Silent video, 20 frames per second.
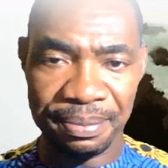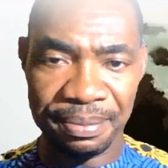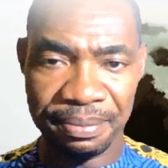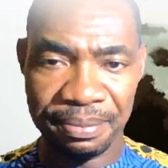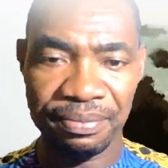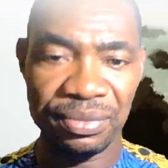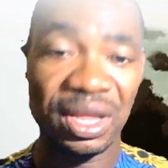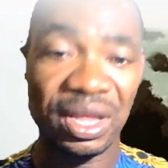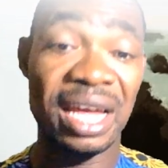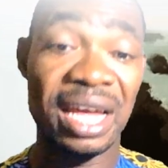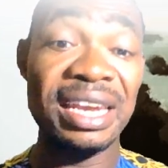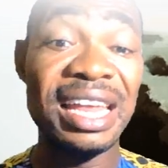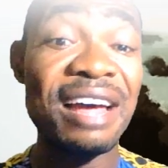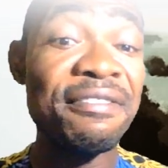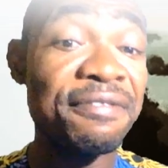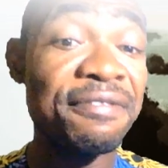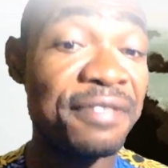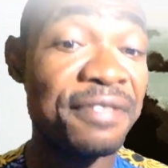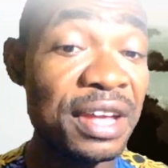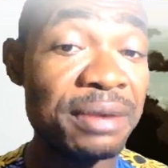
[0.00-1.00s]
And that
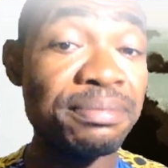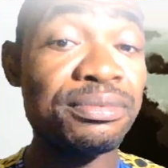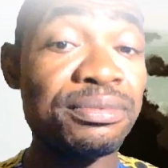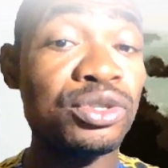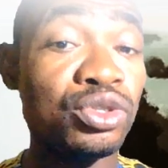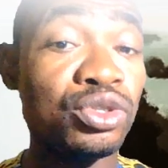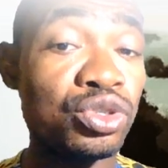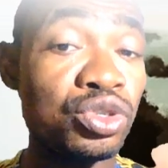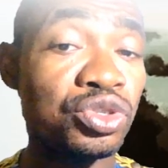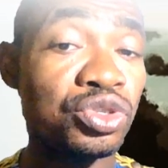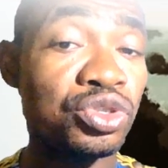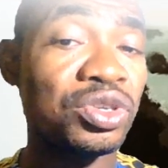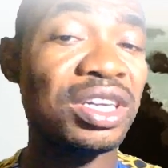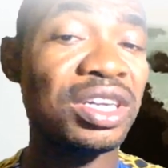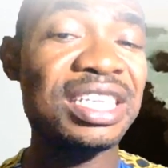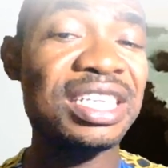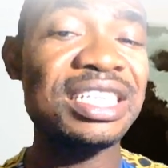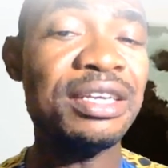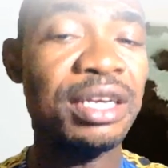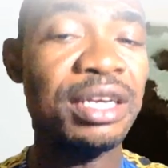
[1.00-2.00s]
verb usually
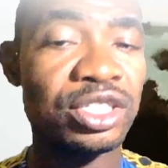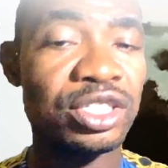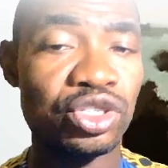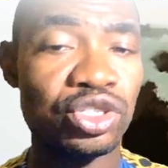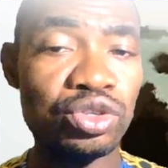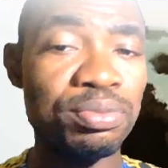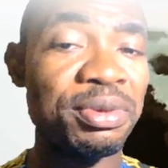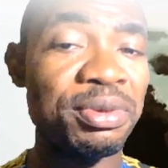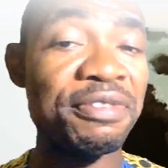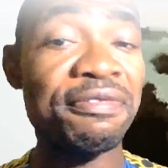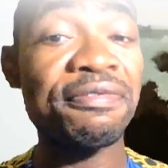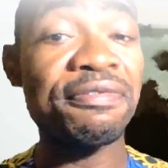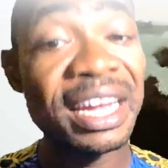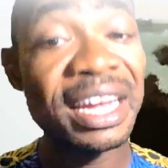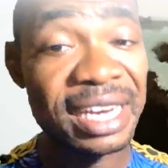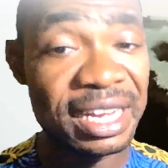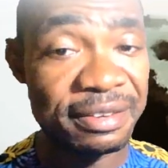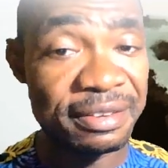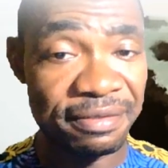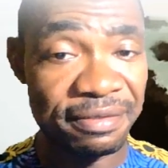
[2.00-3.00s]
should be finite
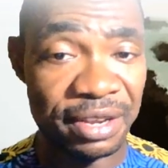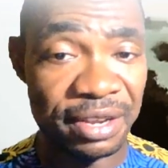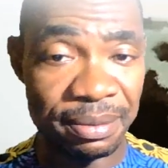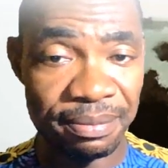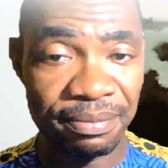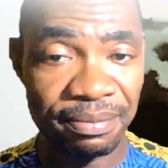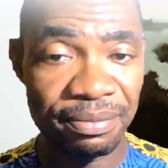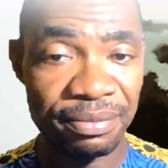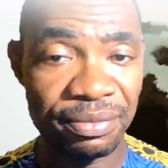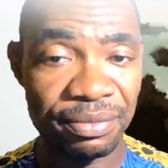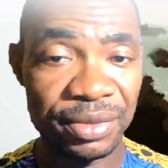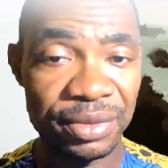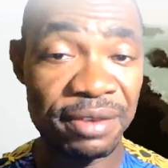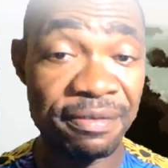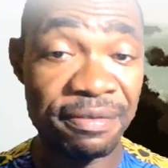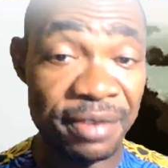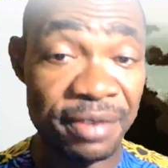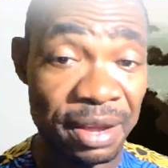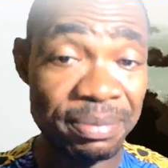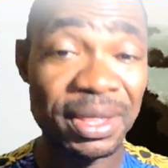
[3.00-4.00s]
verb. A verb
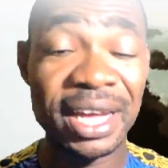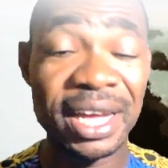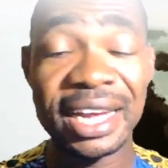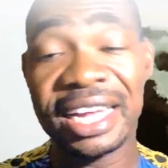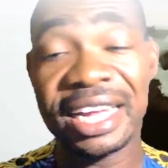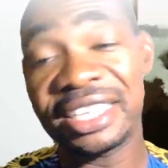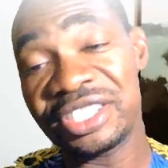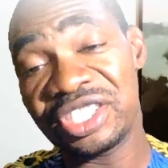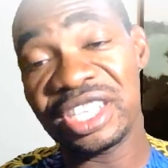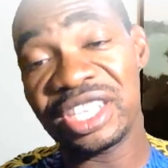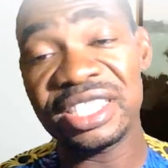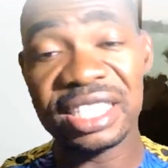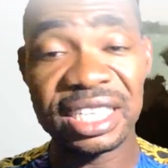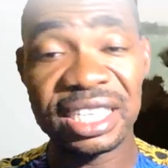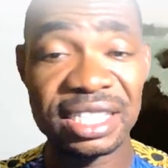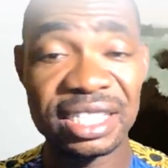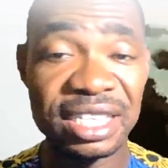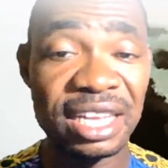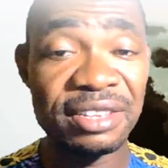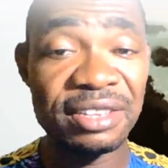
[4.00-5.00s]
that can change the tense
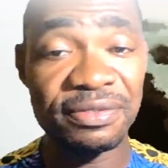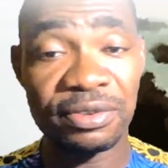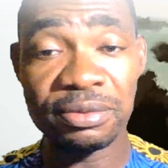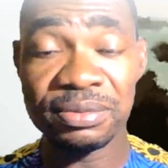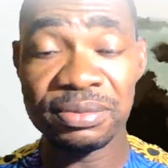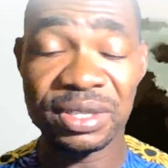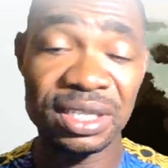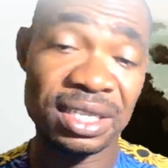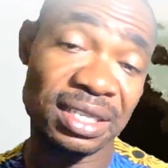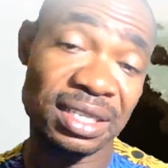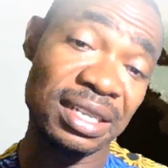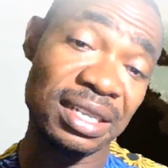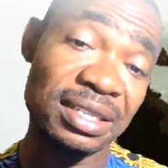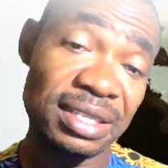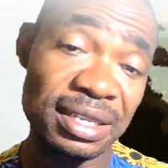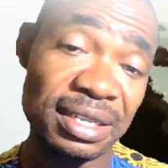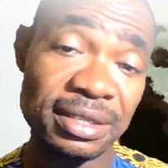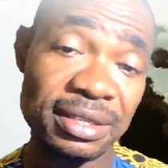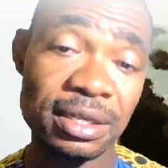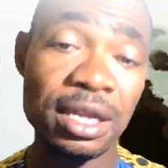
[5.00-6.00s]
forms in a sentence
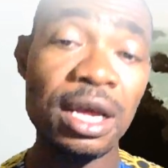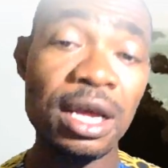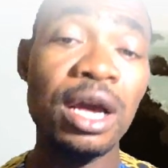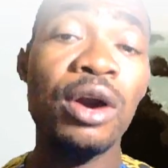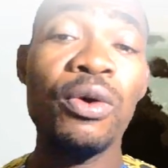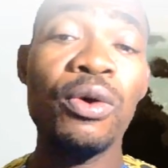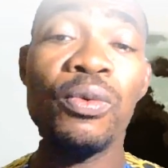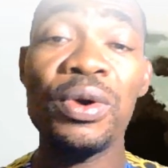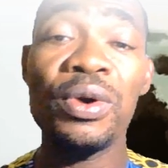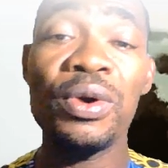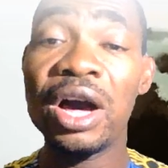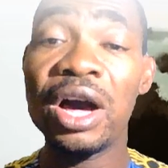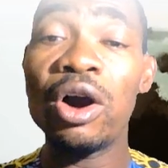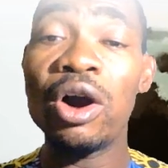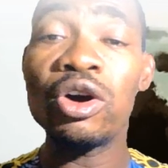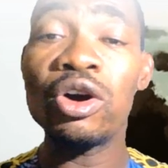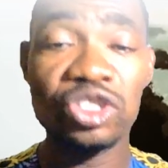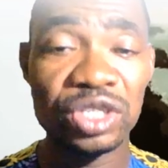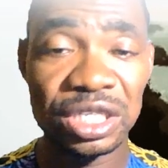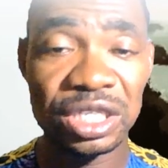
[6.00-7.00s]
without altering
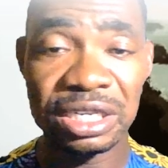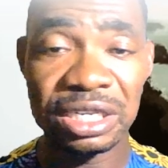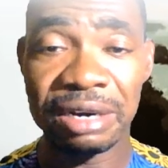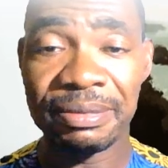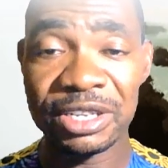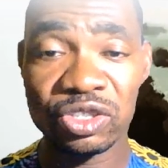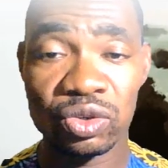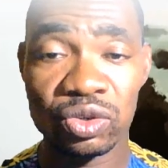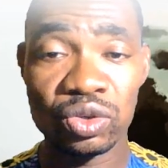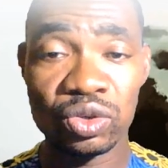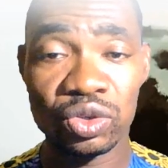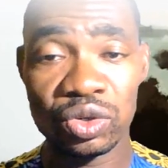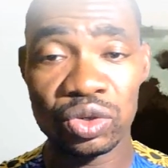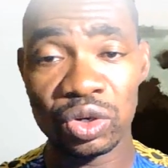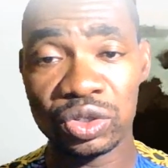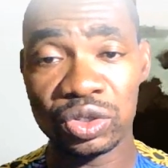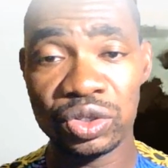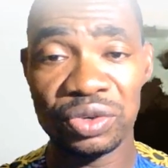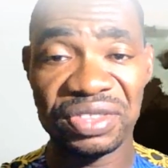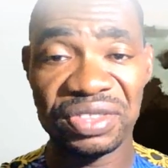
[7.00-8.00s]
the grammatical structure of
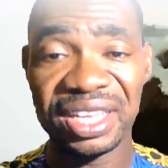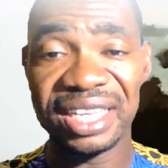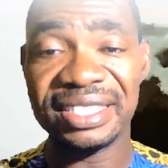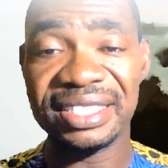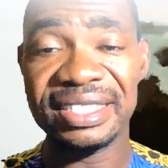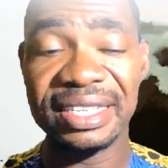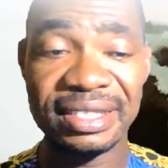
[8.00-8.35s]
that sentence.